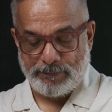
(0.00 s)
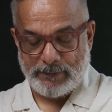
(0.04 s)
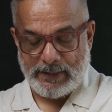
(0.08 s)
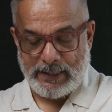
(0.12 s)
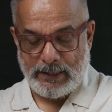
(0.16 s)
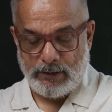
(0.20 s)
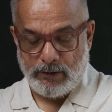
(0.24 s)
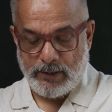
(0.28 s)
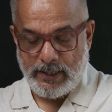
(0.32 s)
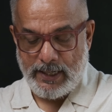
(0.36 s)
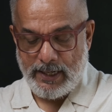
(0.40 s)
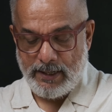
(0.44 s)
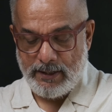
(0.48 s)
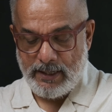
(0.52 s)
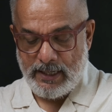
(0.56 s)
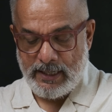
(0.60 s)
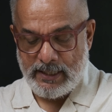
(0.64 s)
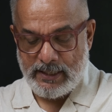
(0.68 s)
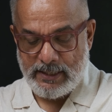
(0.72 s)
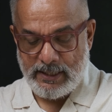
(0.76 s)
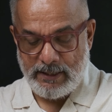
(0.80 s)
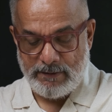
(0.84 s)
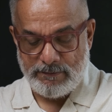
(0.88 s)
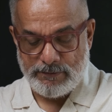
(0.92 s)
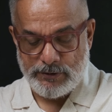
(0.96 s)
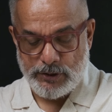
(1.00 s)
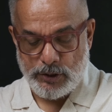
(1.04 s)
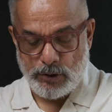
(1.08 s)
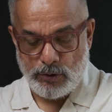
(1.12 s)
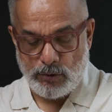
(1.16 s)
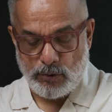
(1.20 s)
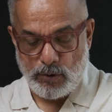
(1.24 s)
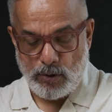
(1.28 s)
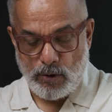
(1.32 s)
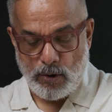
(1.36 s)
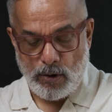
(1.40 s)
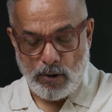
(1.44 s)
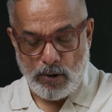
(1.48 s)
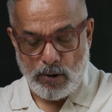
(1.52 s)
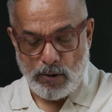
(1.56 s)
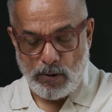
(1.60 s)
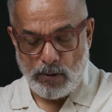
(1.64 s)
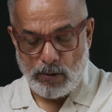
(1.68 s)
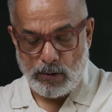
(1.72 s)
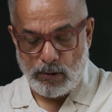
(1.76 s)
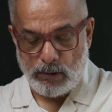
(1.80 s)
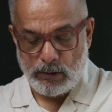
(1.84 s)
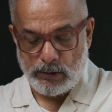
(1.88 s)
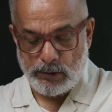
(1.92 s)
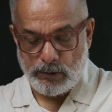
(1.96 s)
Okay, it gives you
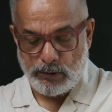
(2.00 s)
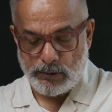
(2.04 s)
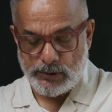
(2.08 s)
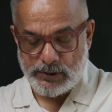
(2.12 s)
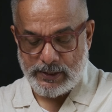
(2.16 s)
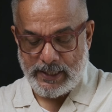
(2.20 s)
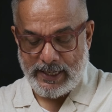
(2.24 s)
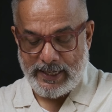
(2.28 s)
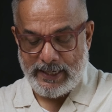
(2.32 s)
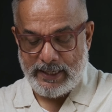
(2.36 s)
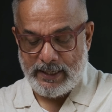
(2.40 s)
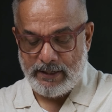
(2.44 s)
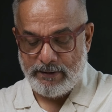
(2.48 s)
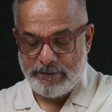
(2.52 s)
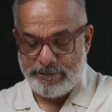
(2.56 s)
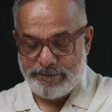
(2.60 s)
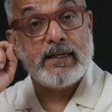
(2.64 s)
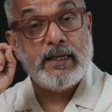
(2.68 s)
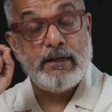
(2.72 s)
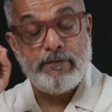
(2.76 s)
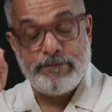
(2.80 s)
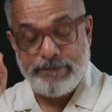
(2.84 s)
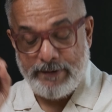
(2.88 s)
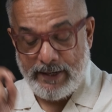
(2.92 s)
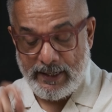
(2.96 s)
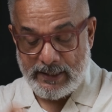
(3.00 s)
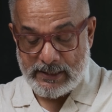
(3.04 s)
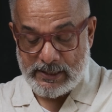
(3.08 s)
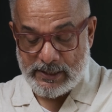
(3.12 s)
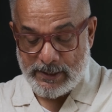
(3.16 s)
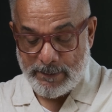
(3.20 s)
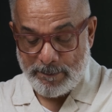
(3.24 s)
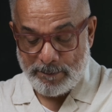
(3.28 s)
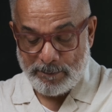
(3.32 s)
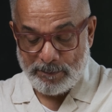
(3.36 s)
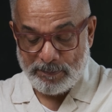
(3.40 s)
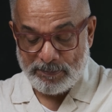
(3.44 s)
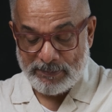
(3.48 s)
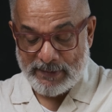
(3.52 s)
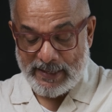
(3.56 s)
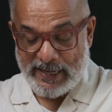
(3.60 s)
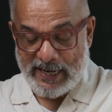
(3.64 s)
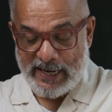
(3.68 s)
all those kind of effects.